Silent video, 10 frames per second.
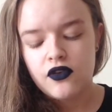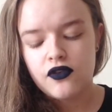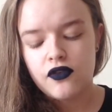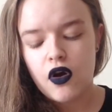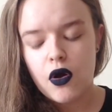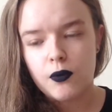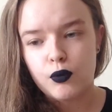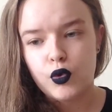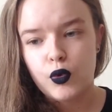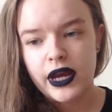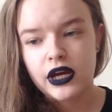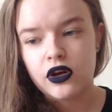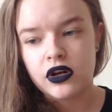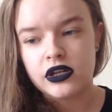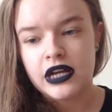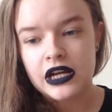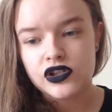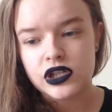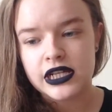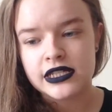from quick cut
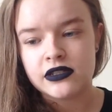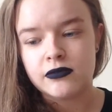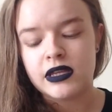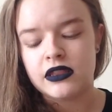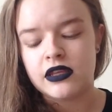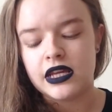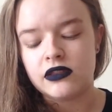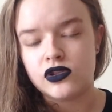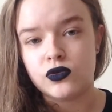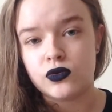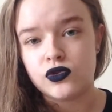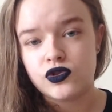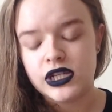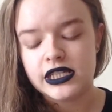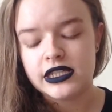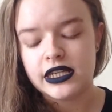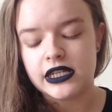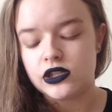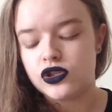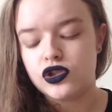naturalism in the sort of street
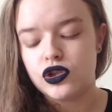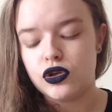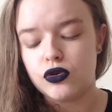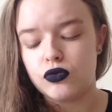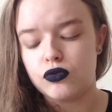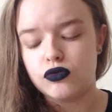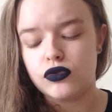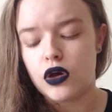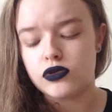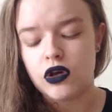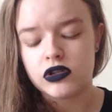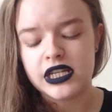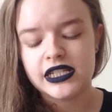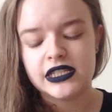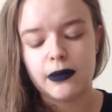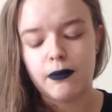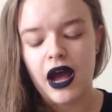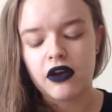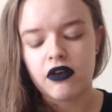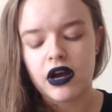scenes to those artistic
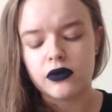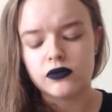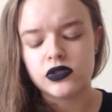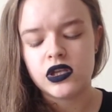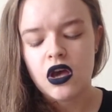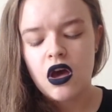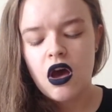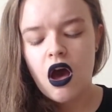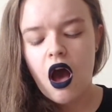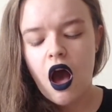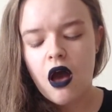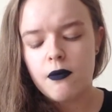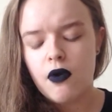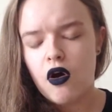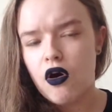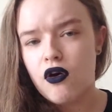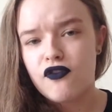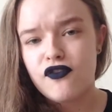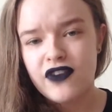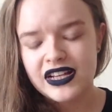backgrounds
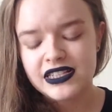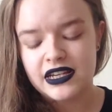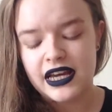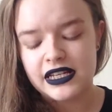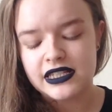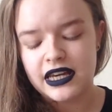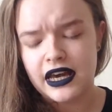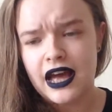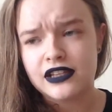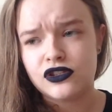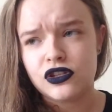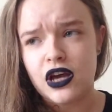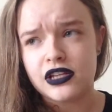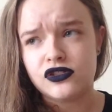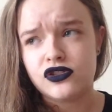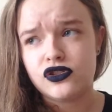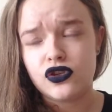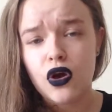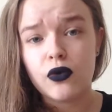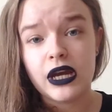are fascinating and
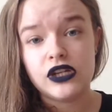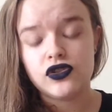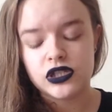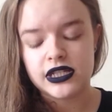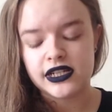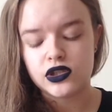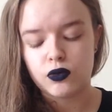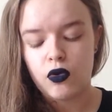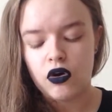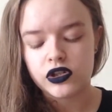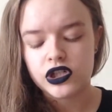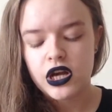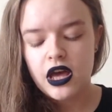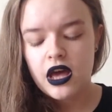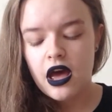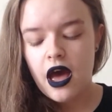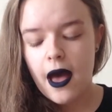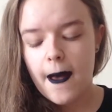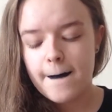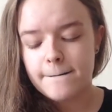so interesting to watch.
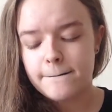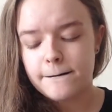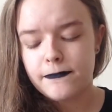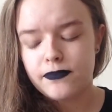And